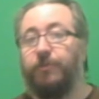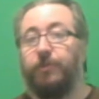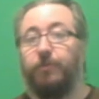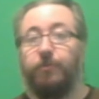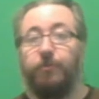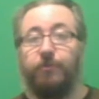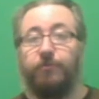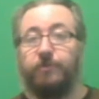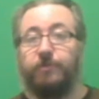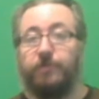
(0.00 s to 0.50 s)
The
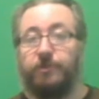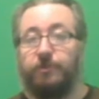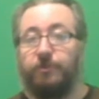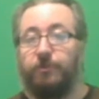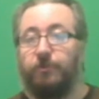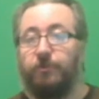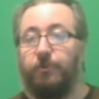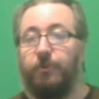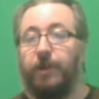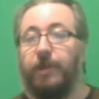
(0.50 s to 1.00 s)
movie was
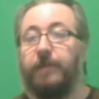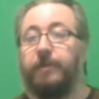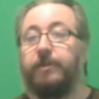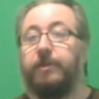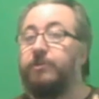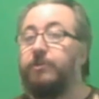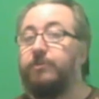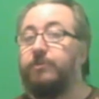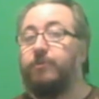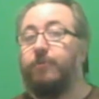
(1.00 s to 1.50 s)
still great,
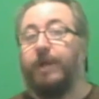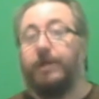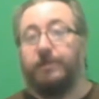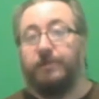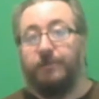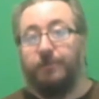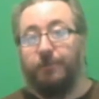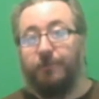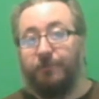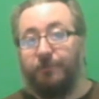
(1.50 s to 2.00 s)
which is why
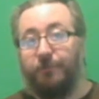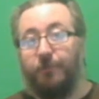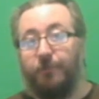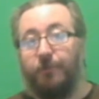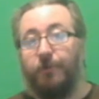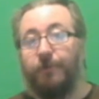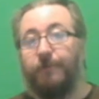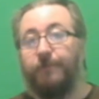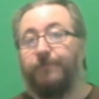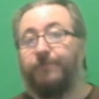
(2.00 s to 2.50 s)
it's number
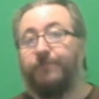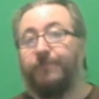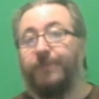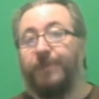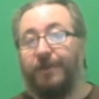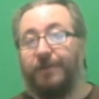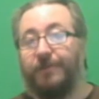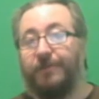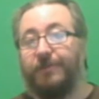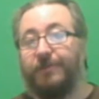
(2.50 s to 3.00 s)
4
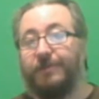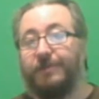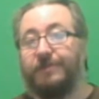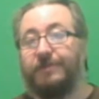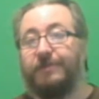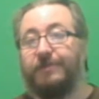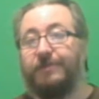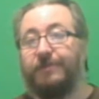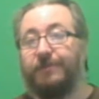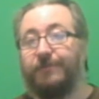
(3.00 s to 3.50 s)
on the
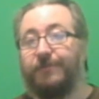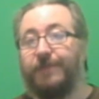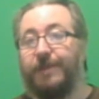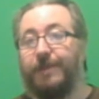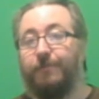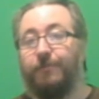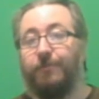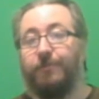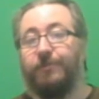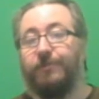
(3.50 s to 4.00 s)
list of
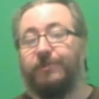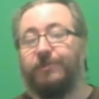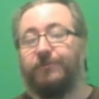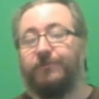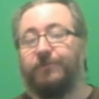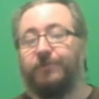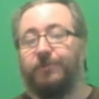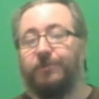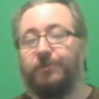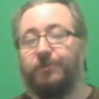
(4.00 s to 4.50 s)
top movies
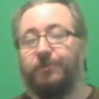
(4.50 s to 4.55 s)
for